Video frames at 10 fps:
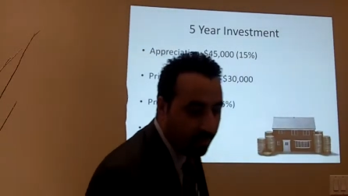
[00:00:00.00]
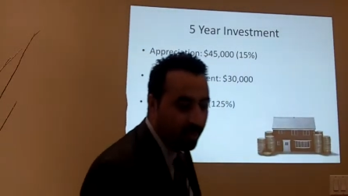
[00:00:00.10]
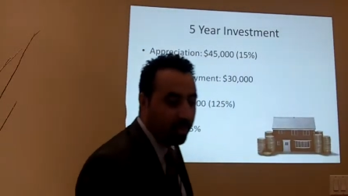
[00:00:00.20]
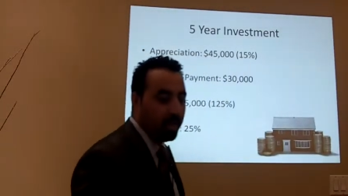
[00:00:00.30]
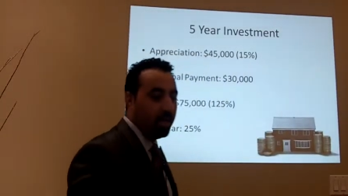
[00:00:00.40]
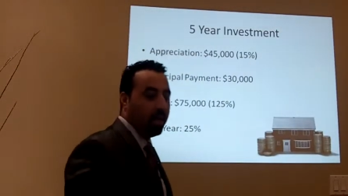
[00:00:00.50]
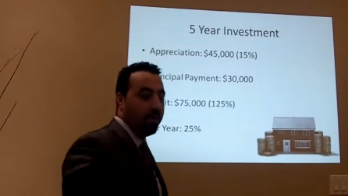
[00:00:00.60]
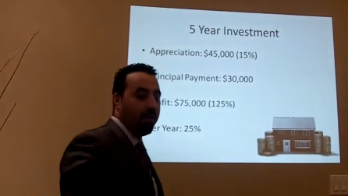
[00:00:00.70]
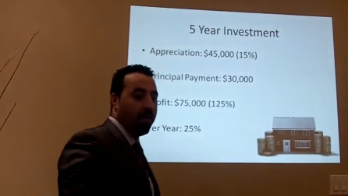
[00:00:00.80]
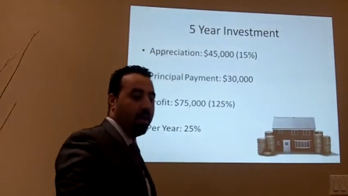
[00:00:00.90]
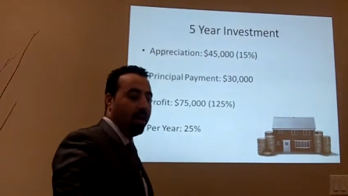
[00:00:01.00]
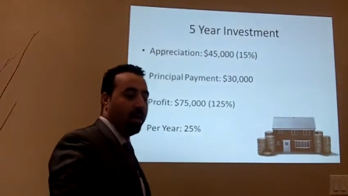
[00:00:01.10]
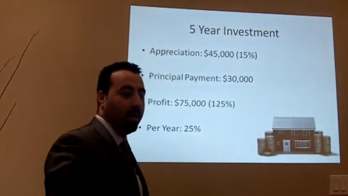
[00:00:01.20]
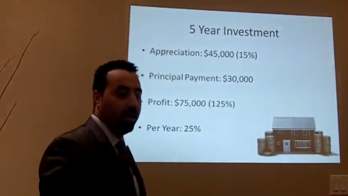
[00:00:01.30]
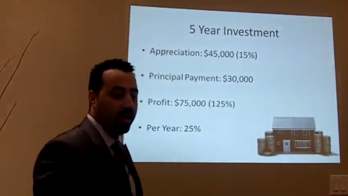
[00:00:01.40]
But I think
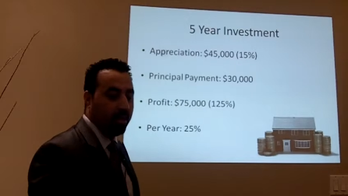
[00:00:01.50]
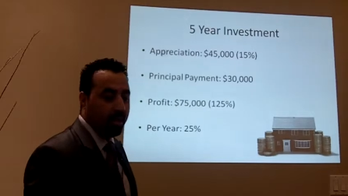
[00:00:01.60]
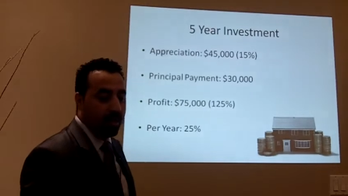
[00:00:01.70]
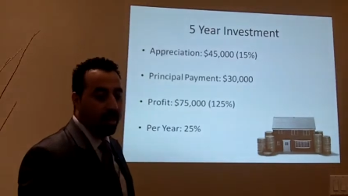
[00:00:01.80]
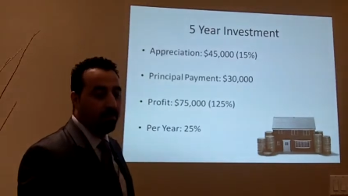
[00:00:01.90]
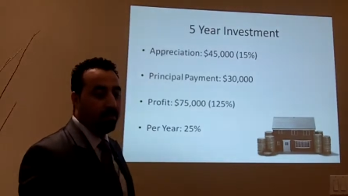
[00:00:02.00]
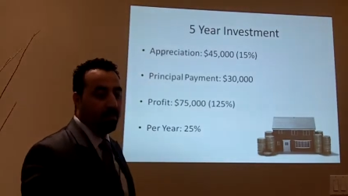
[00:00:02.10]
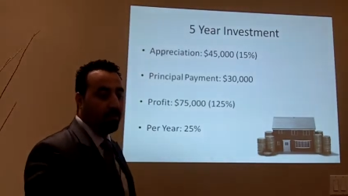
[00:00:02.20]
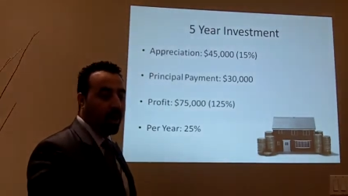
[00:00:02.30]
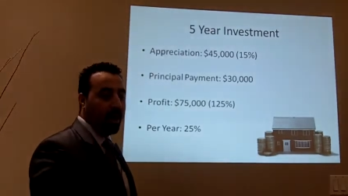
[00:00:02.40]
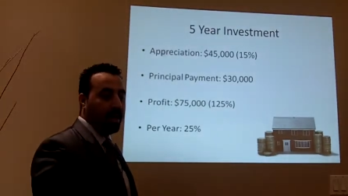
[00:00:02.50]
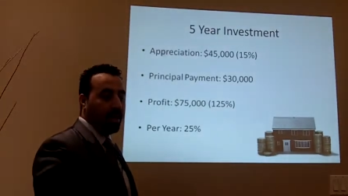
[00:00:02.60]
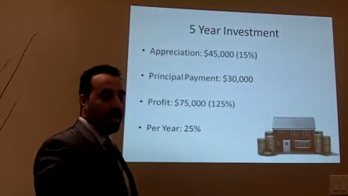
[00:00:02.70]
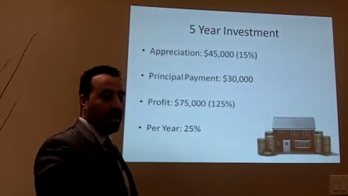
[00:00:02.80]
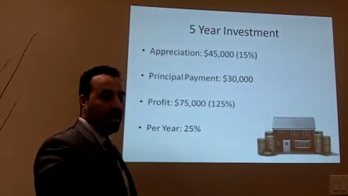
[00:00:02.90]
uh, if you
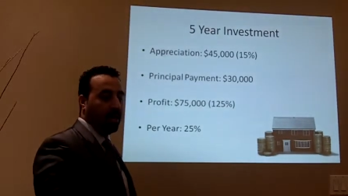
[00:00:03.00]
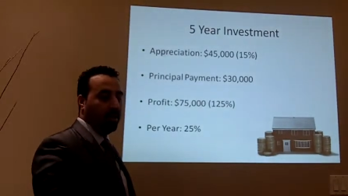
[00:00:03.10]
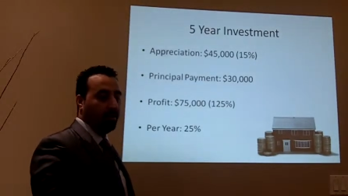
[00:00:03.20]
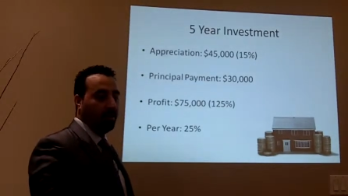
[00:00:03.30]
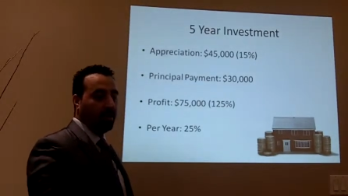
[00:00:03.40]
buy uh,